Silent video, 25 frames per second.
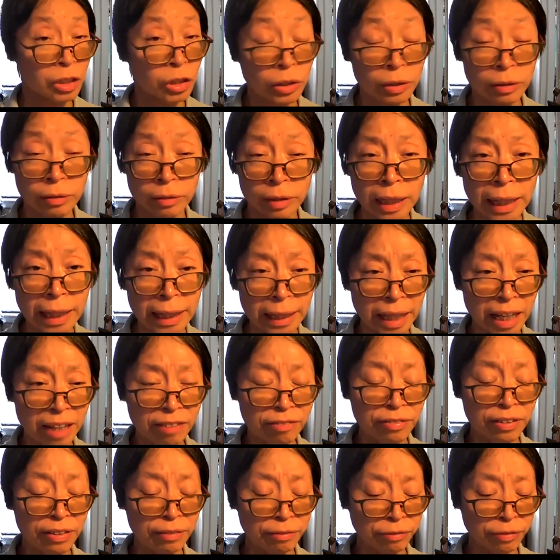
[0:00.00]
Do you think
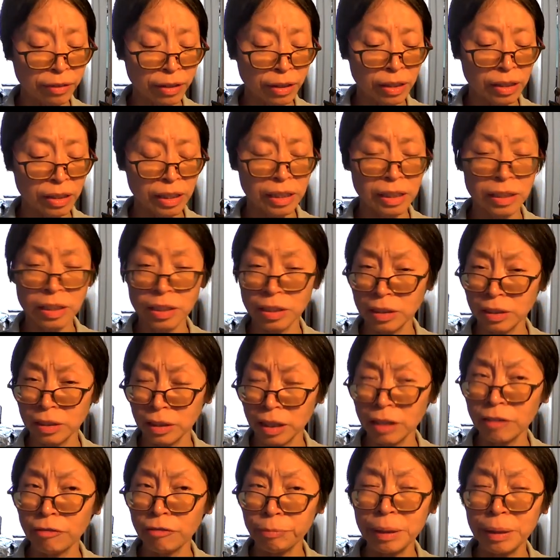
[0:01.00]

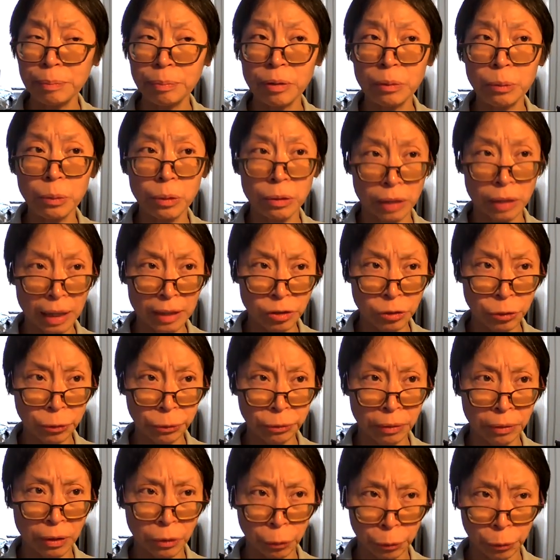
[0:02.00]
if people were less
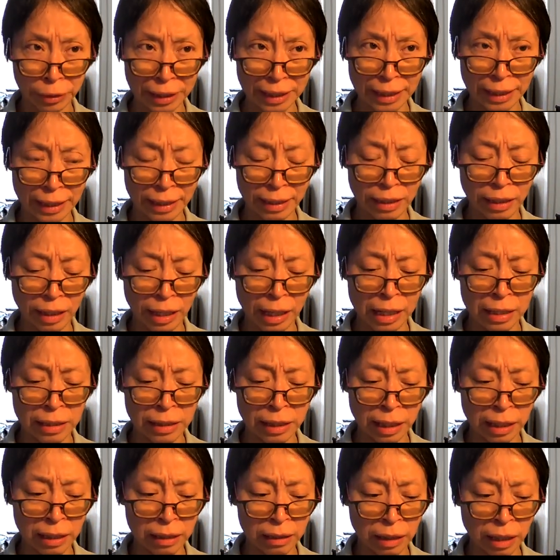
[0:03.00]
greedy
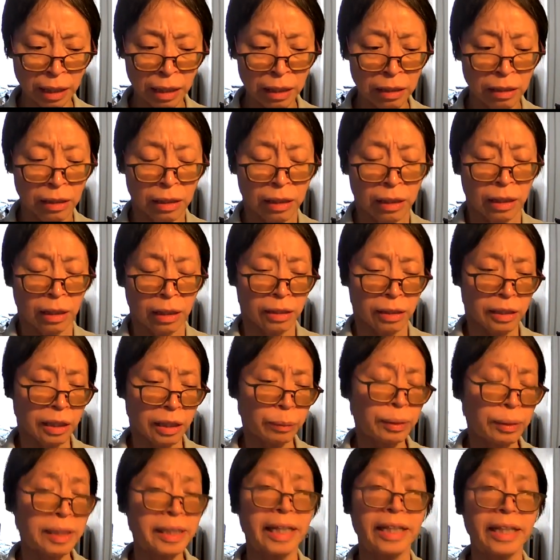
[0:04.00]
and then
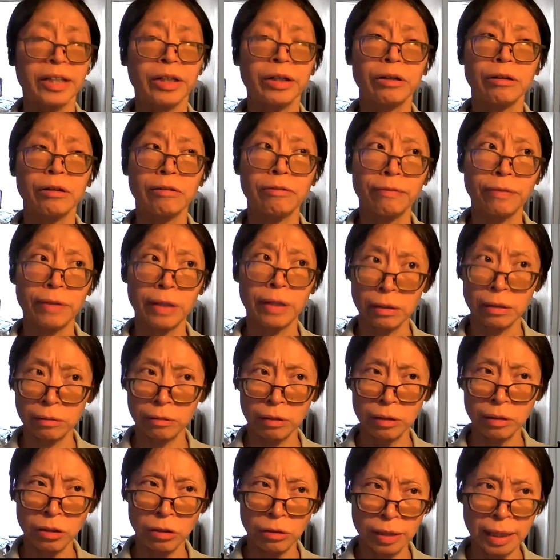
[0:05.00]
they would take care of
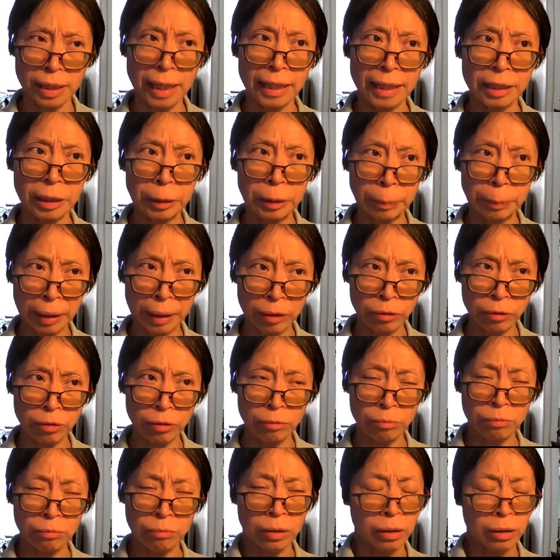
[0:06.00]
society
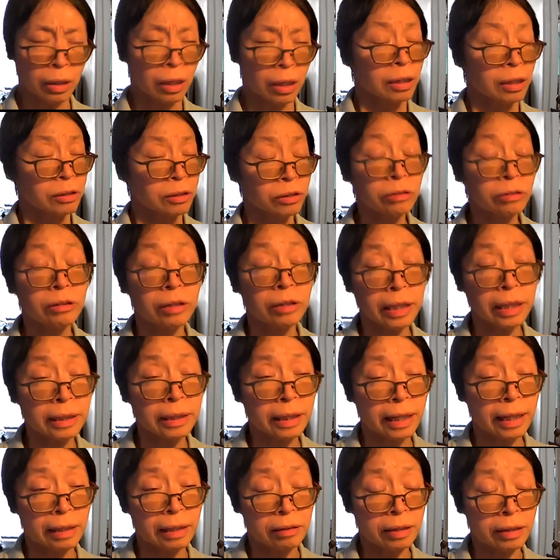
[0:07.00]
better? Do you
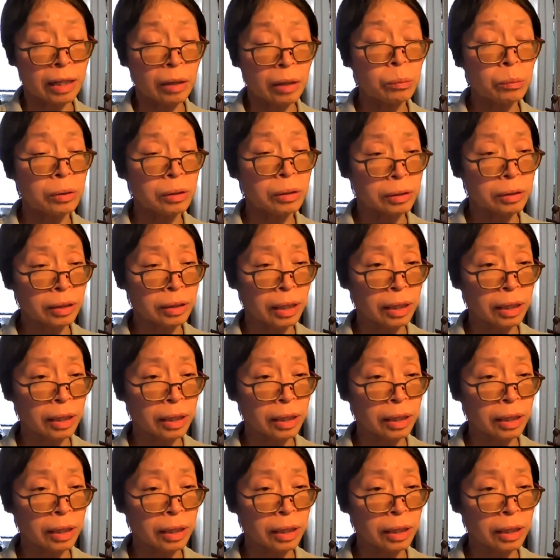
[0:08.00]
think that would?